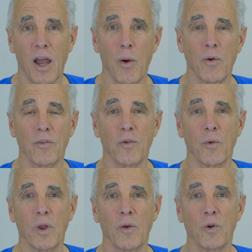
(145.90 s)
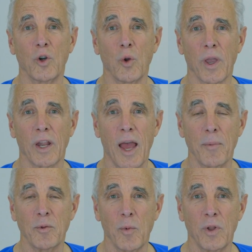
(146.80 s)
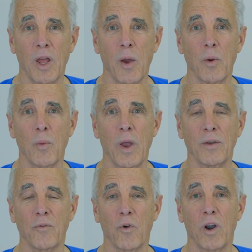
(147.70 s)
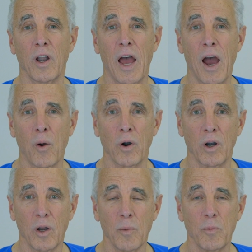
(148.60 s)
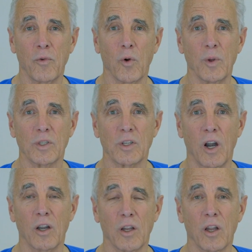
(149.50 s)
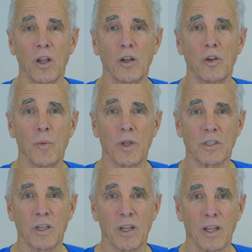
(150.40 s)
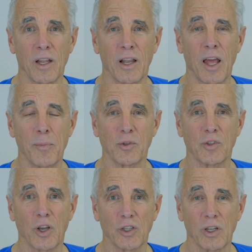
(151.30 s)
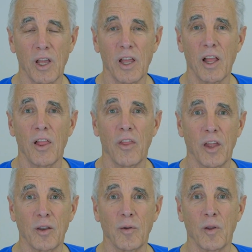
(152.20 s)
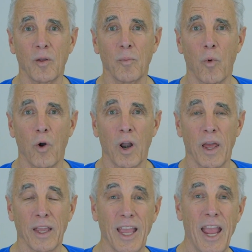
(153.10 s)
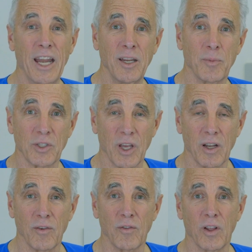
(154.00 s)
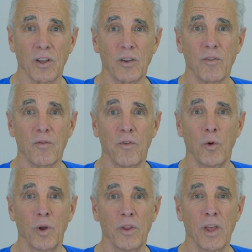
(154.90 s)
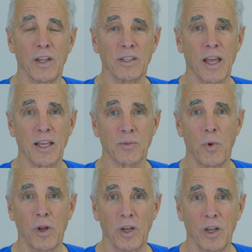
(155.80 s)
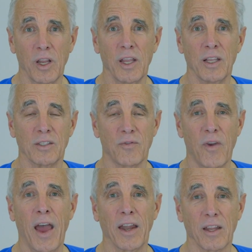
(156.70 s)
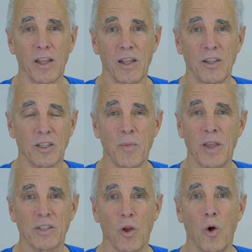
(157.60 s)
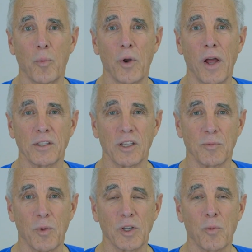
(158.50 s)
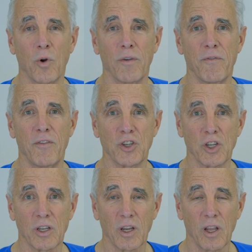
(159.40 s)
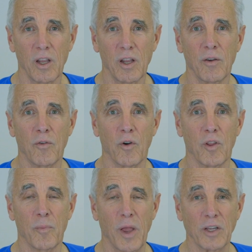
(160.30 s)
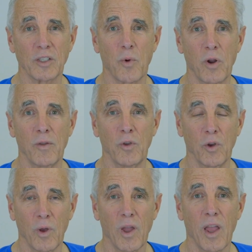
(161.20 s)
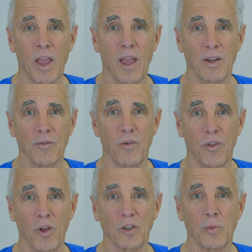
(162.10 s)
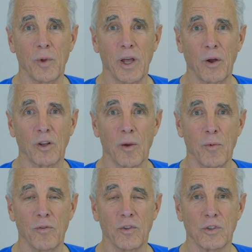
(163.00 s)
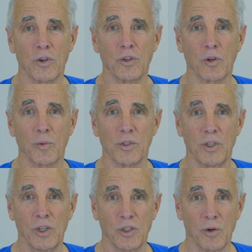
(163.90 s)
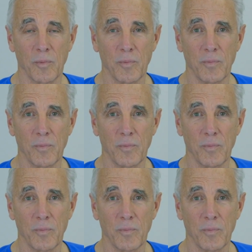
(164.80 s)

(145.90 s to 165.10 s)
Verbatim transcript: However, we're doing an abdomen and we wait for an hour before we start tumescent liposuction, then more like 80% of the fluid that is aspirated is fat. This makes the whole process much more efficient for the patient's point of view and for the ultimate outcome of the surgical procedure.